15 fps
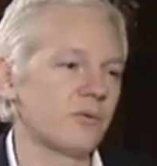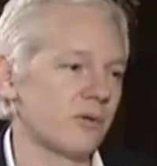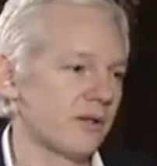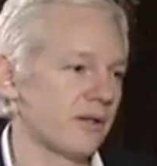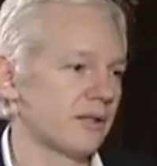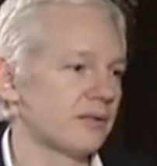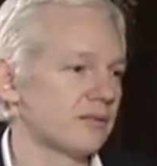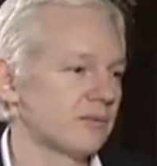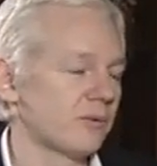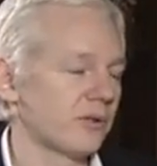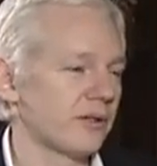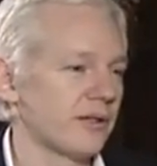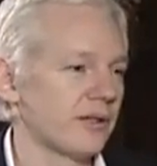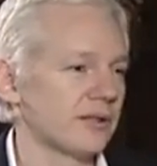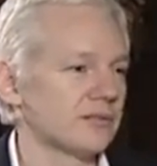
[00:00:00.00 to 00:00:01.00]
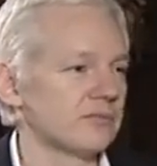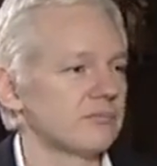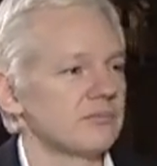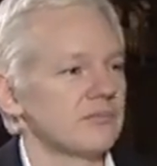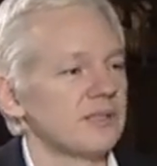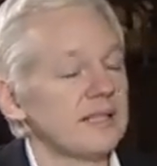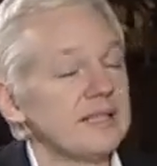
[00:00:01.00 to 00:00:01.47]
what are
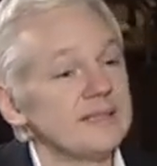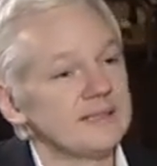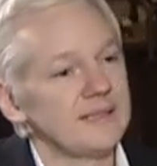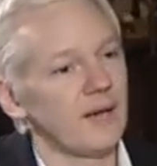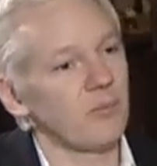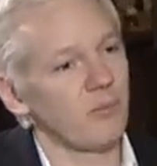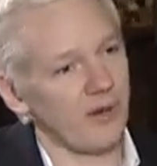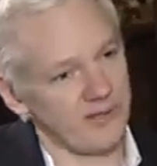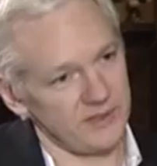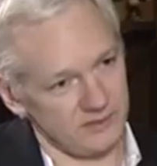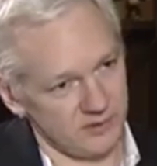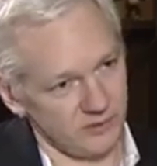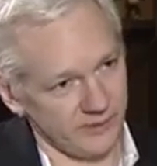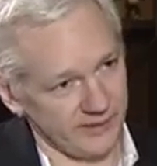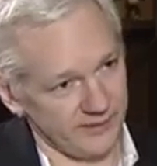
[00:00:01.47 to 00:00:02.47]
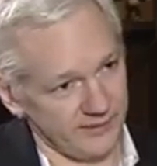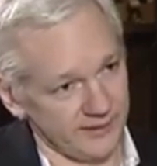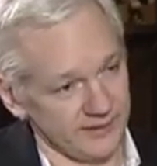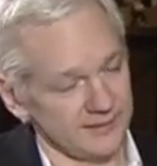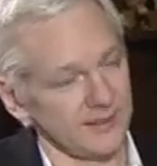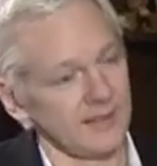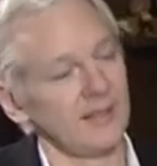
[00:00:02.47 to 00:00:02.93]
the least dumb ways of doing
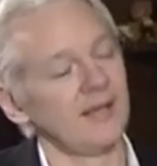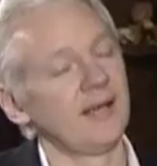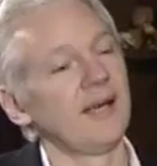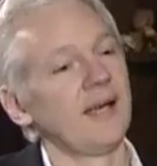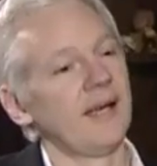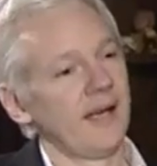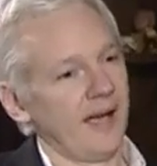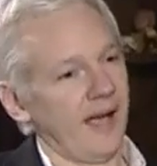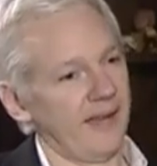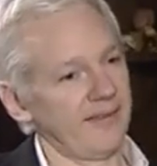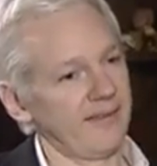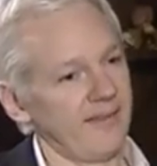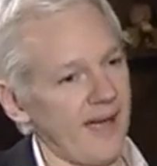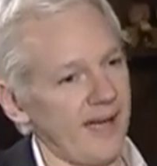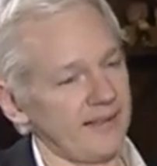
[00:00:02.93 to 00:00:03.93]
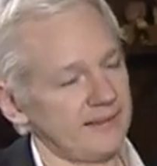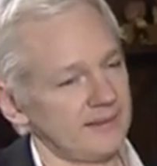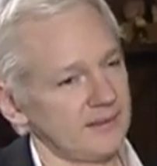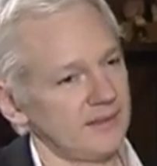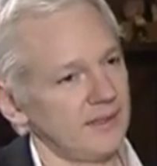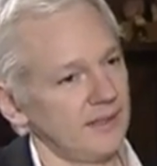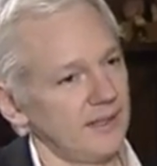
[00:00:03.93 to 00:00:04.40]
things. And
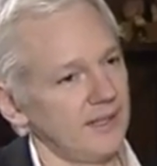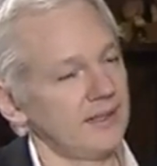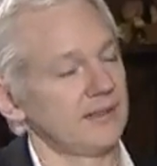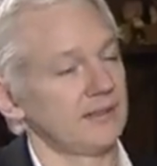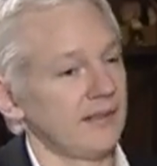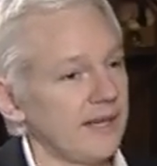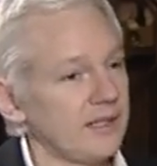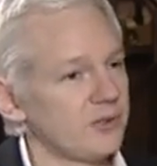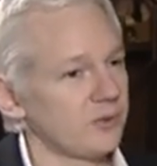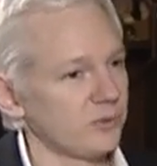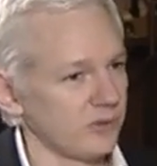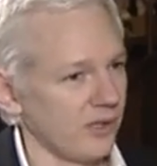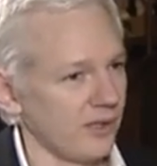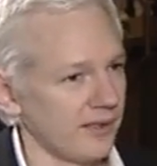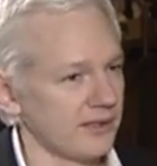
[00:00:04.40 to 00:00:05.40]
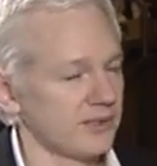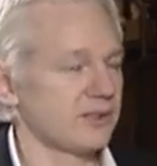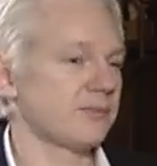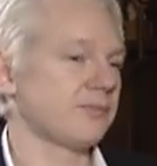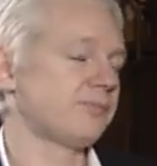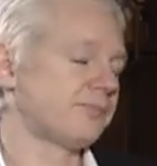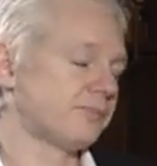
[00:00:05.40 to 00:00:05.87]
that intellectual
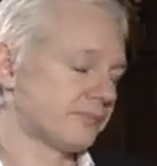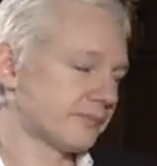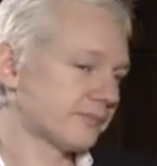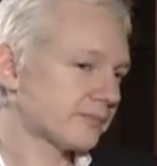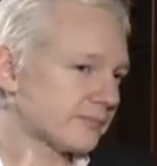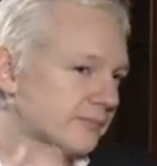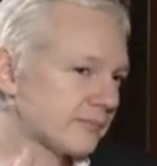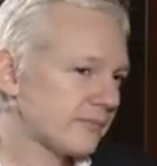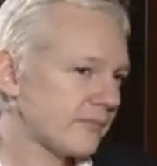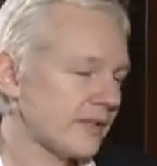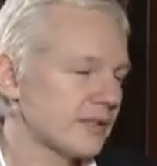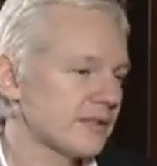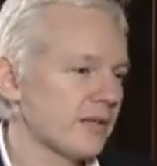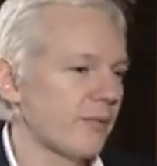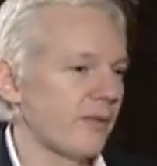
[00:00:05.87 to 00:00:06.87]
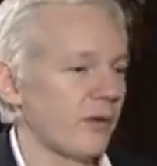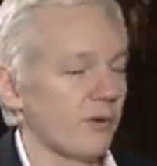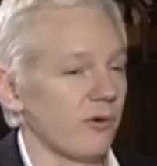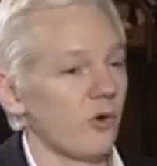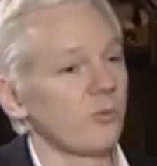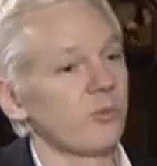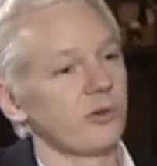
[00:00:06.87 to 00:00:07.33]
knowledge is something
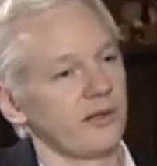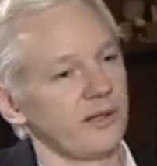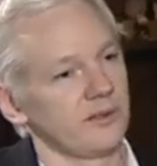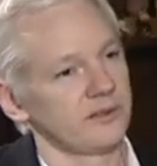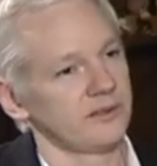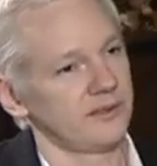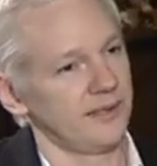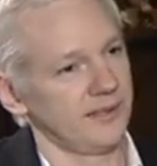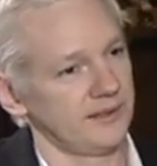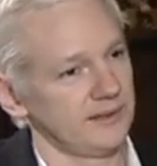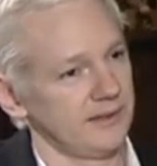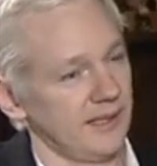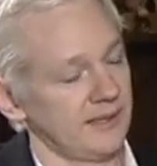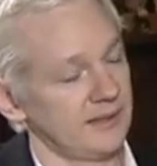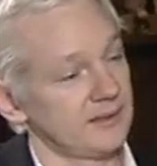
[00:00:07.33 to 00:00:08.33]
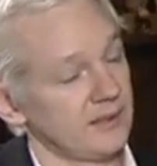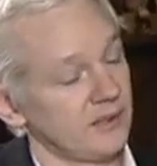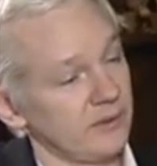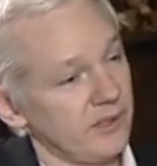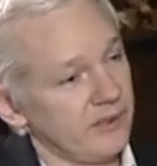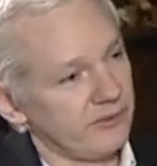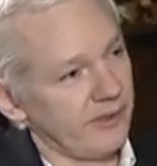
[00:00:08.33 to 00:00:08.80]
we're all putting onto the internet. And
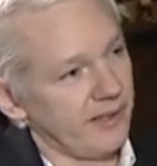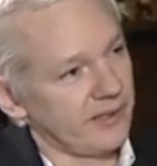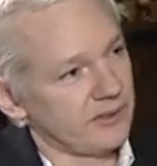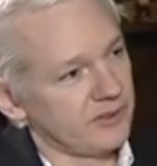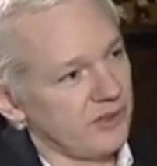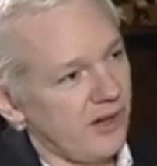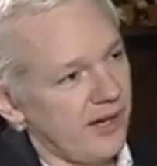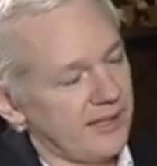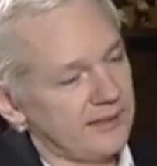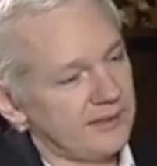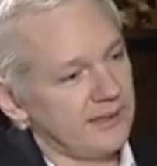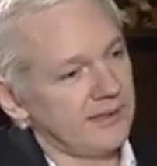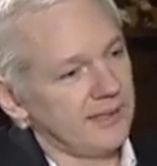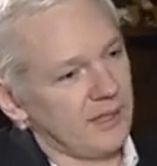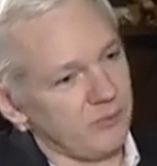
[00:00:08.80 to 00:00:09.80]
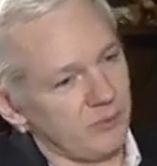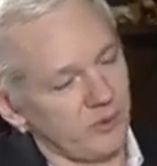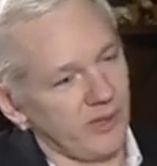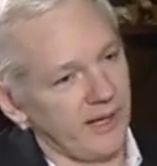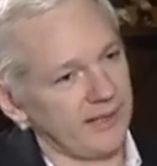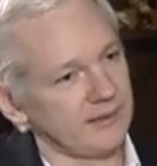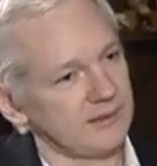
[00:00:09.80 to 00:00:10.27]
so if we can try and
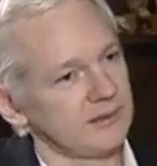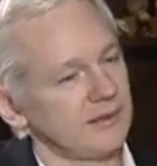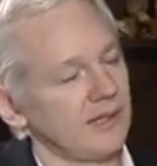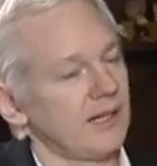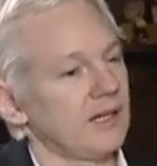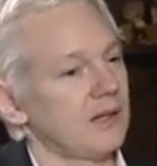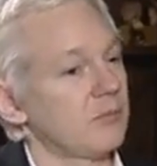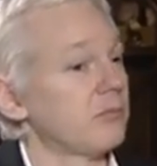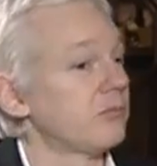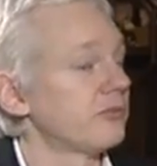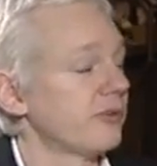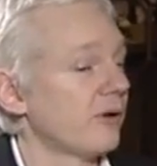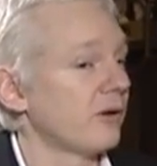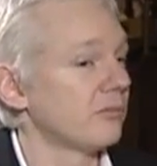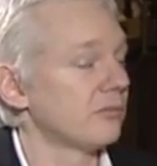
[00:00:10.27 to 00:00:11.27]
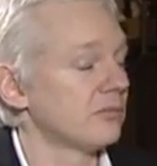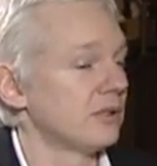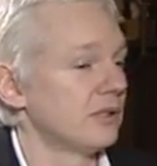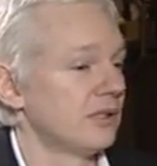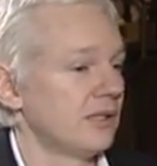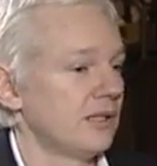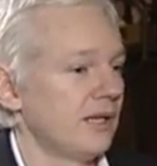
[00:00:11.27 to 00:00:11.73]
decouple that from